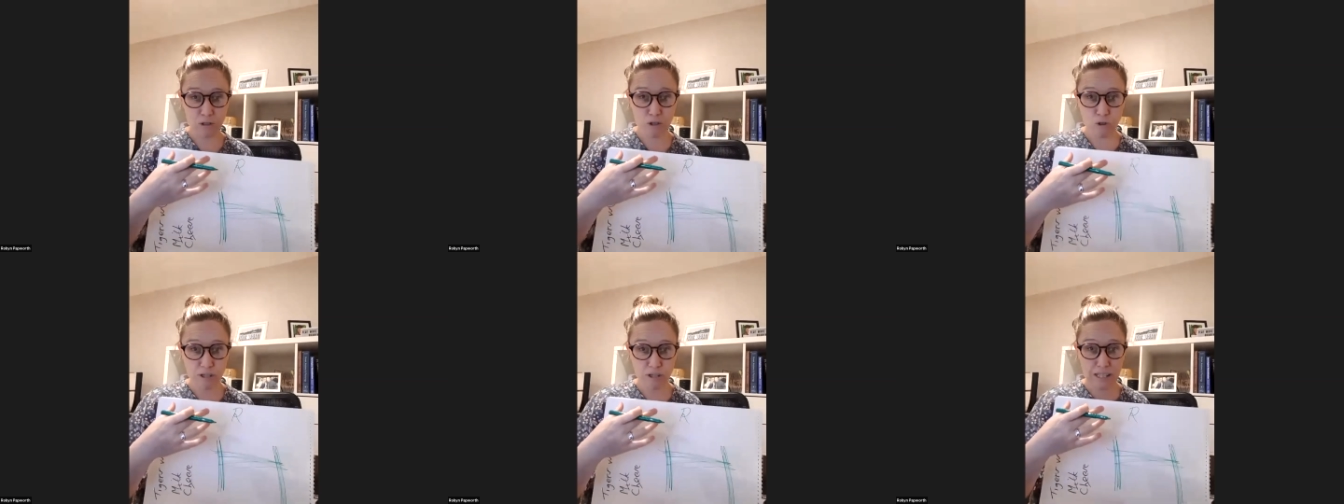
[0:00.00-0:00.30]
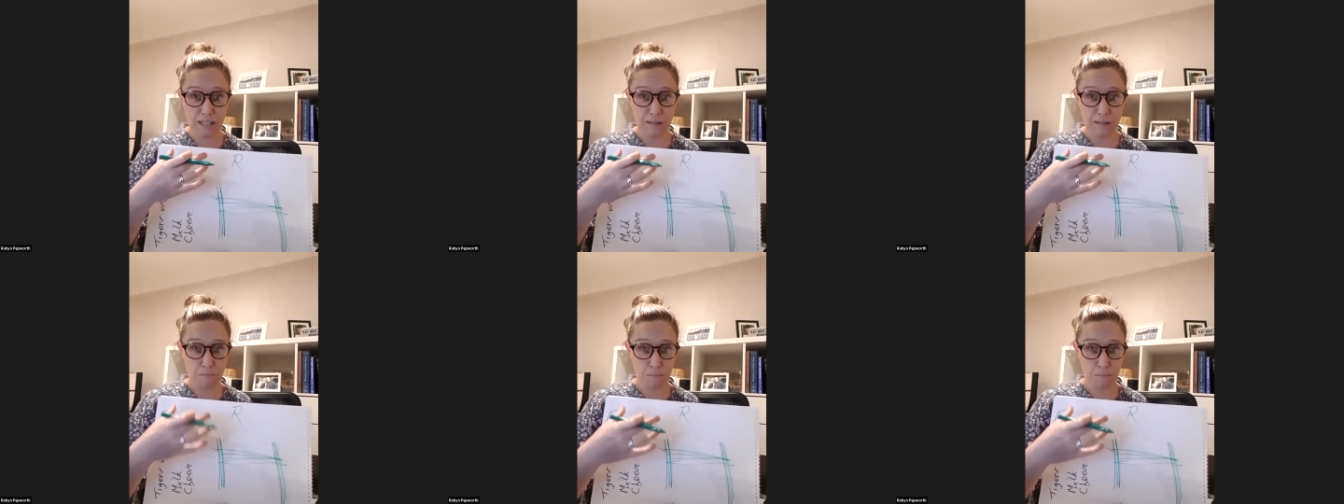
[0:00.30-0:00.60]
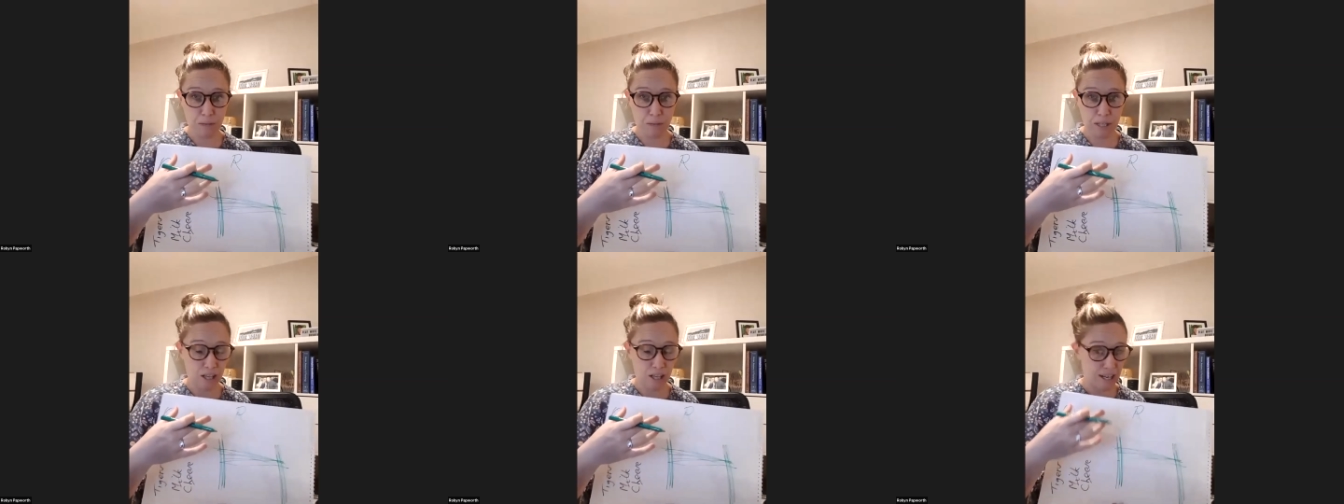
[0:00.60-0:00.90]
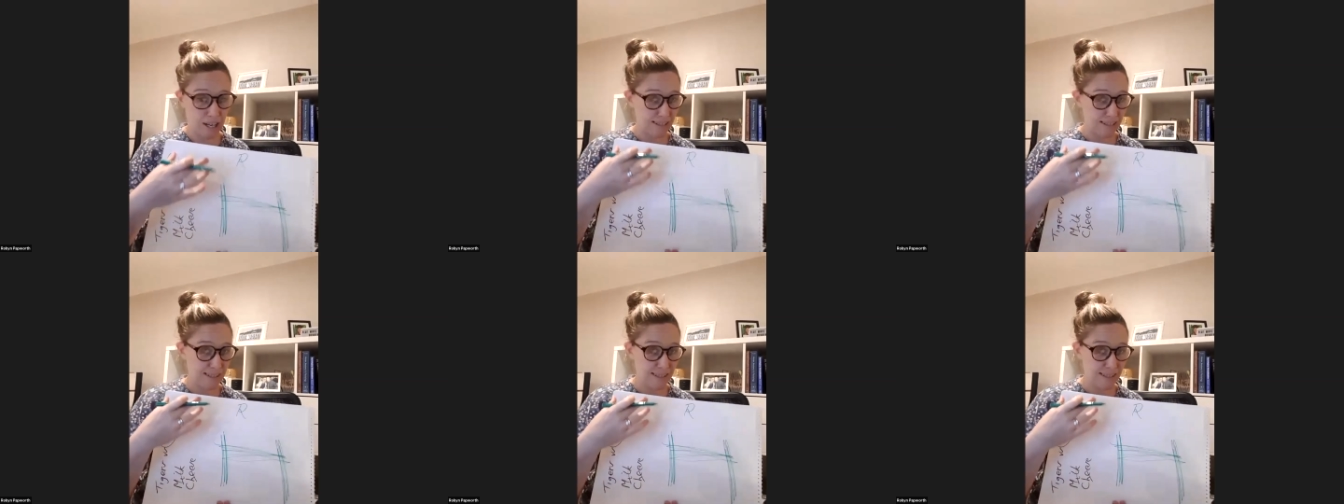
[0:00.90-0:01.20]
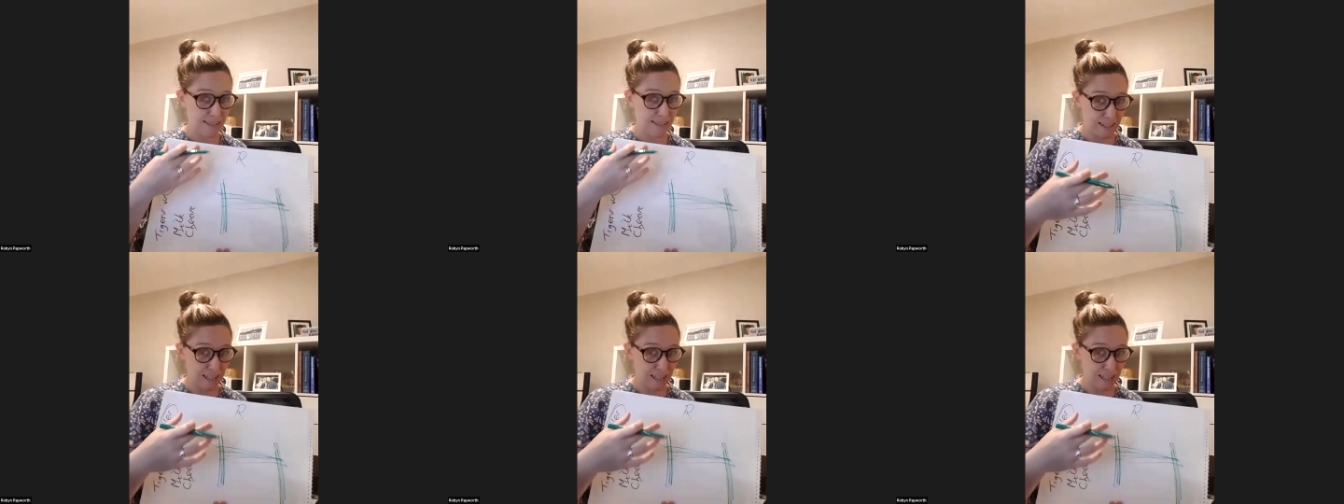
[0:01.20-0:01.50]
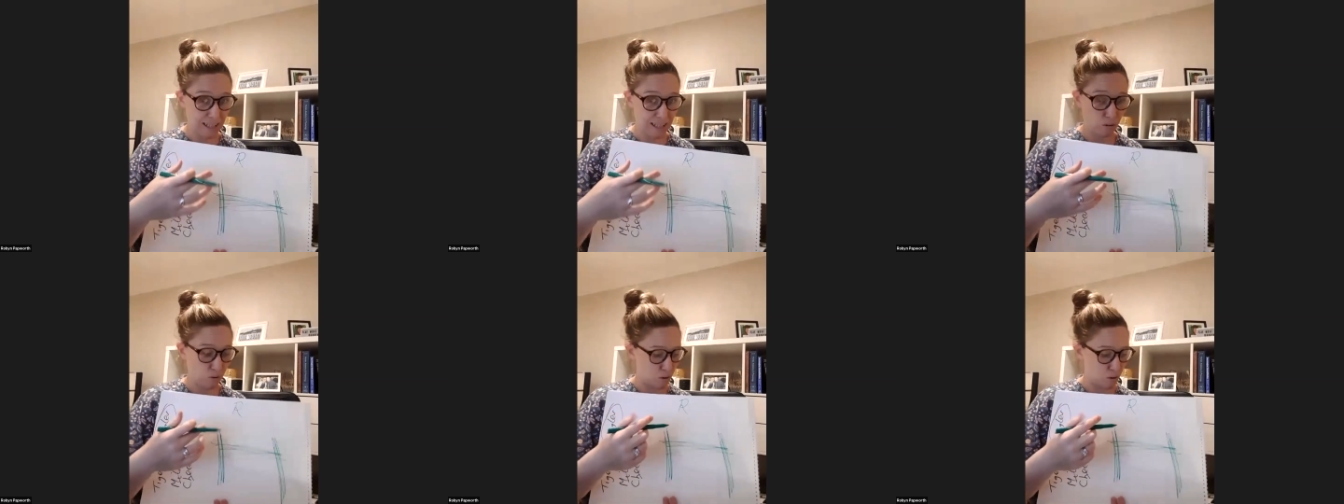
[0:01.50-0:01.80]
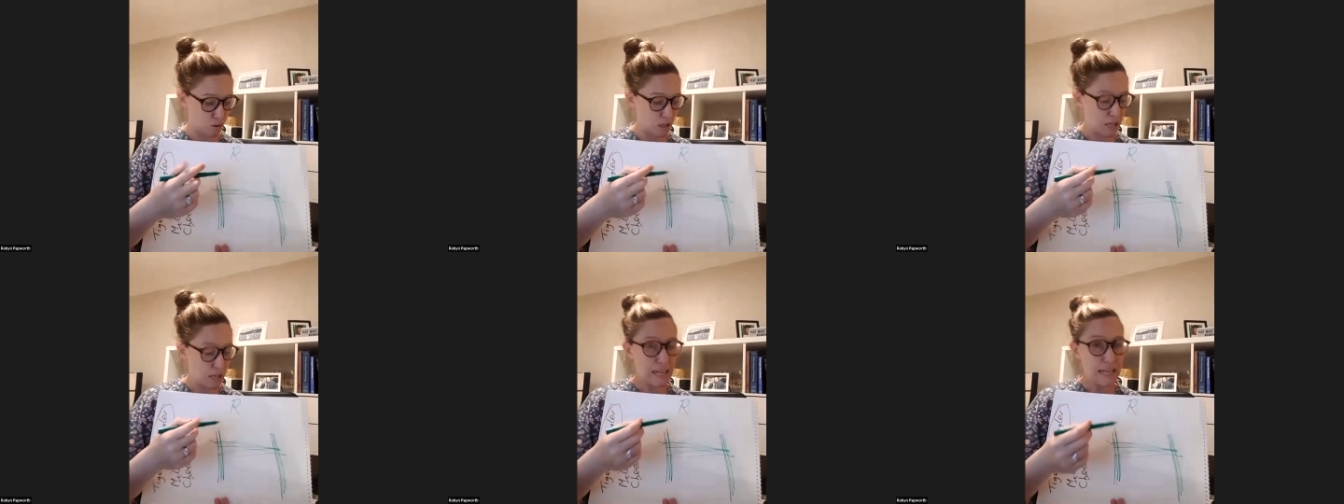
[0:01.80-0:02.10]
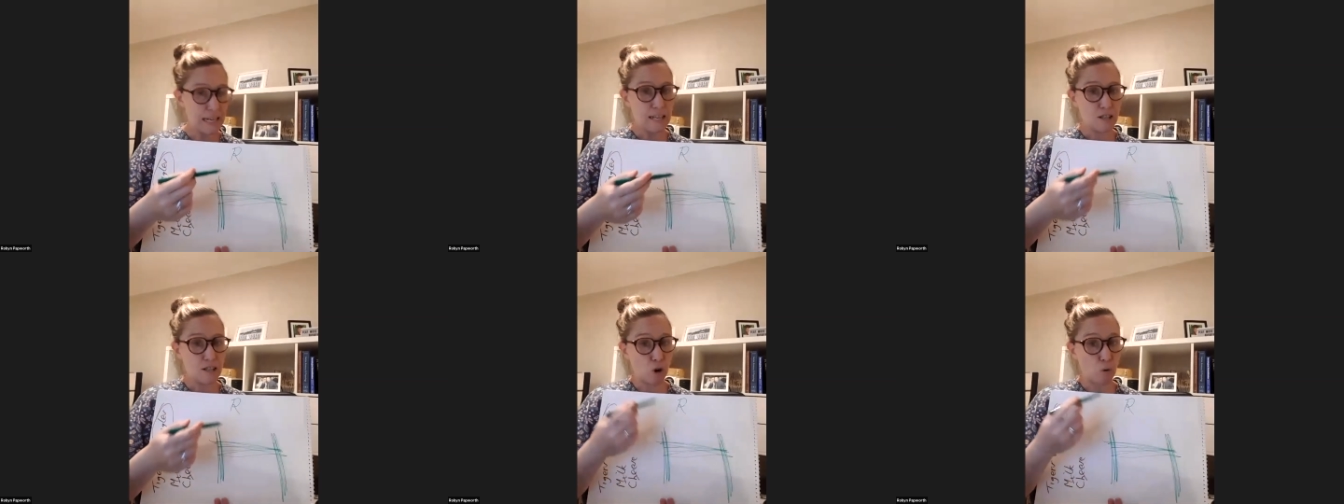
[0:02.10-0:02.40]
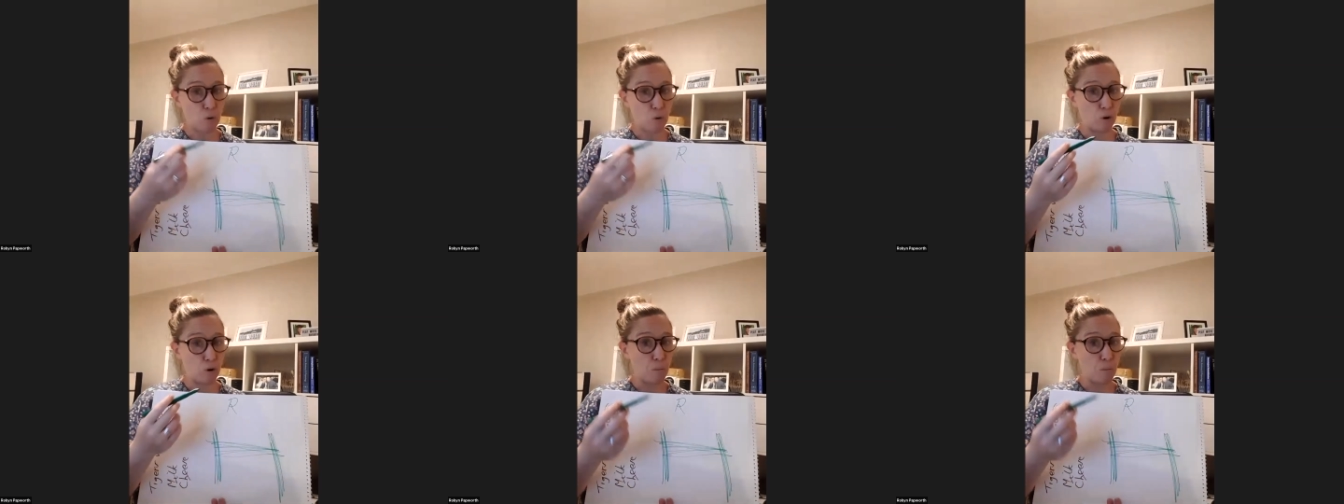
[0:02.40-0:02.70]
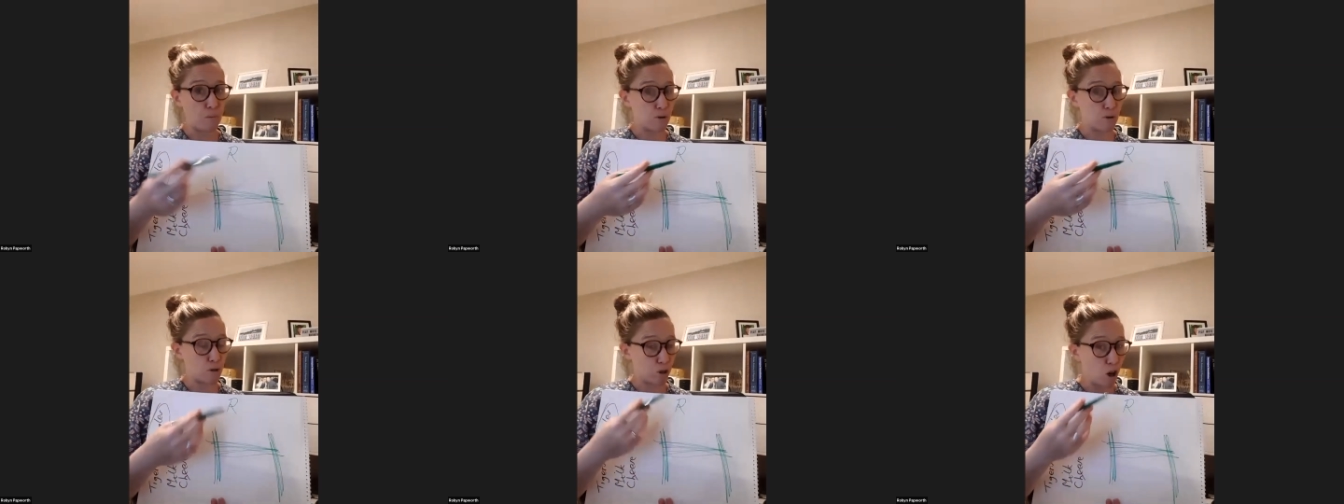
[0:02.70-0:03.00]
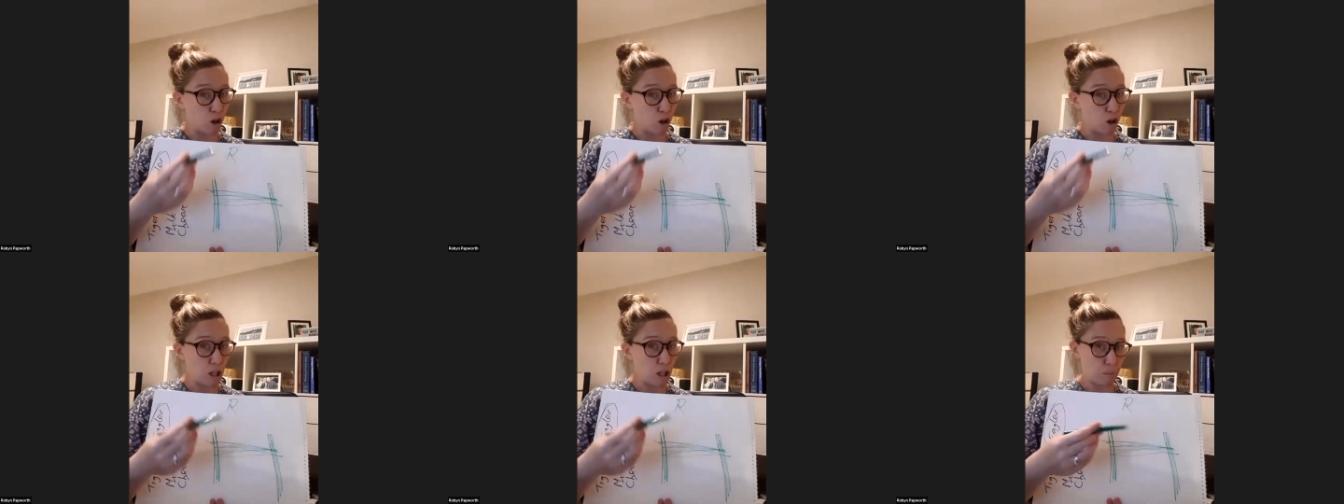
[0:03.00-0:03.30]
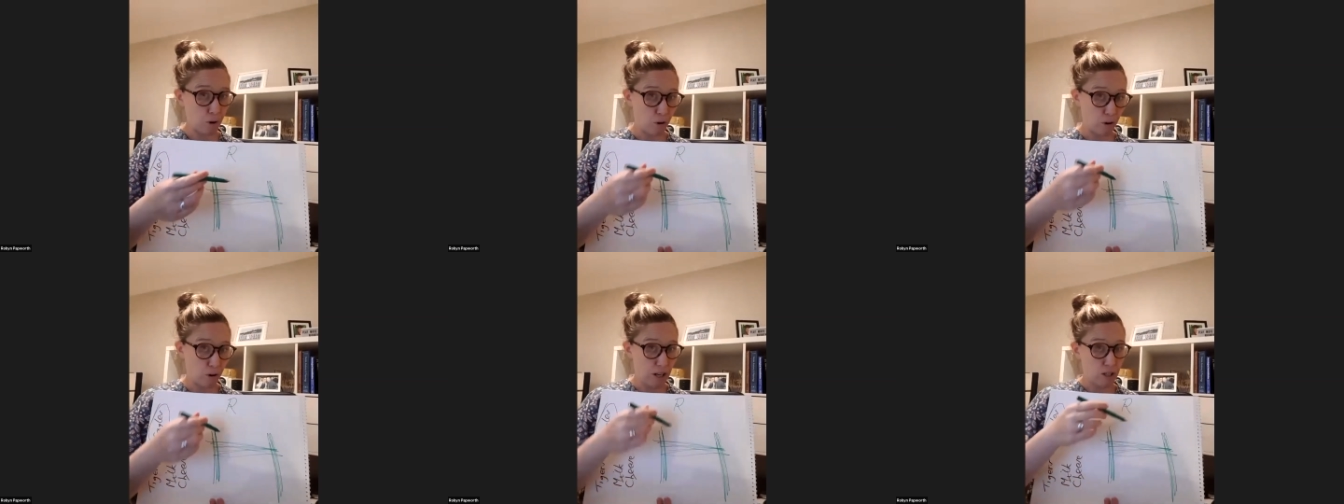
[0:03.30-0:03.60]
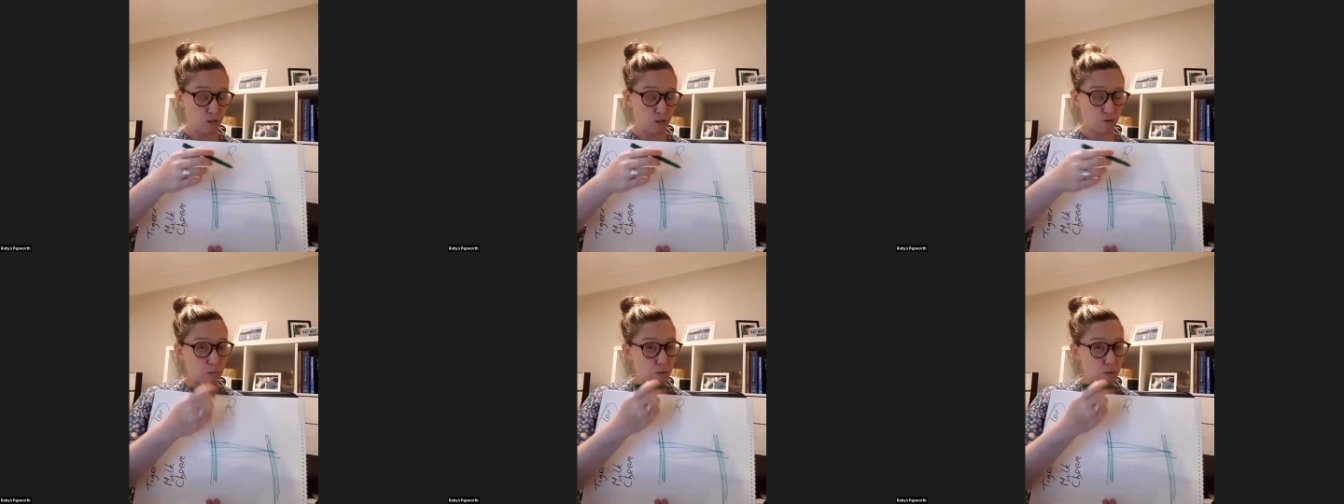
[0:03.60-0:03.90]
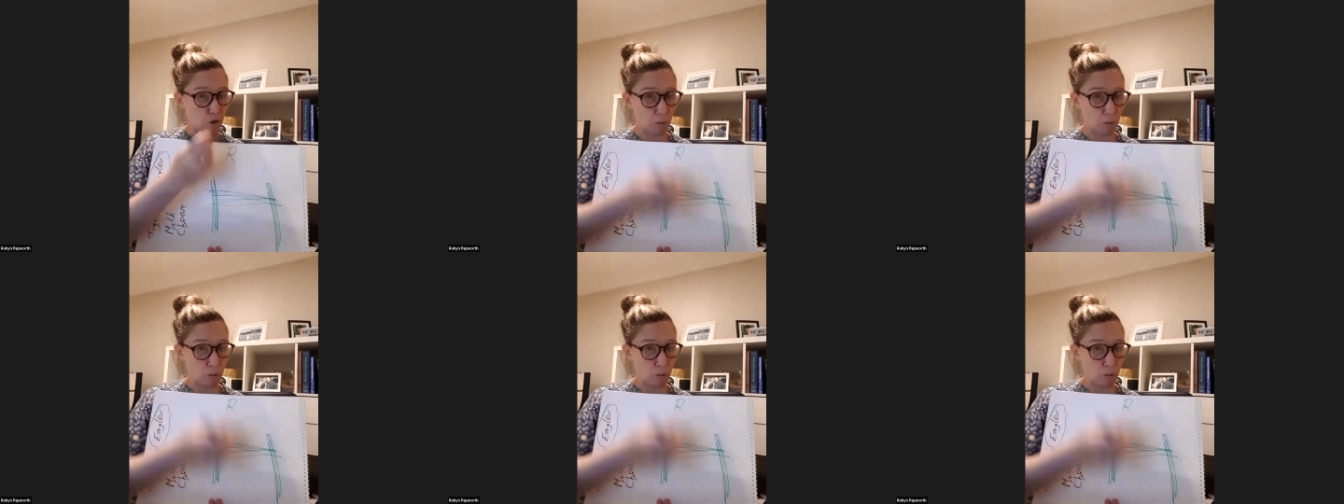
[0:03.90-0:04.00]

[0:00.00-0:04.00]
crossing the midline skills. So we'll slowly progress from